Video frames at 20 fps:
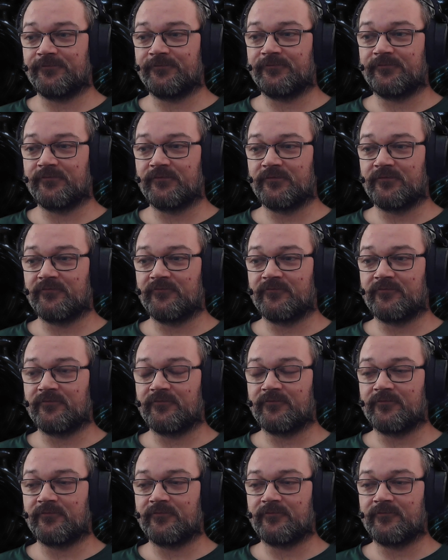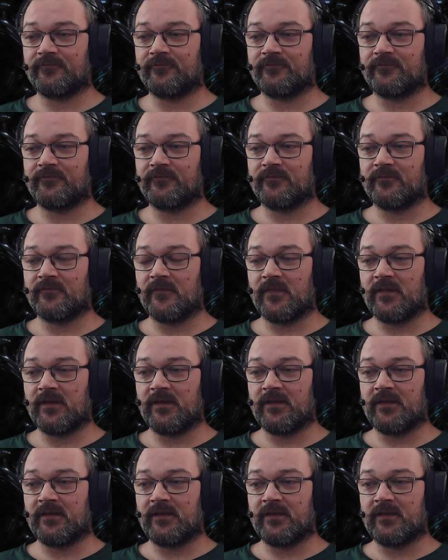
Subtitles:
(no one is talking)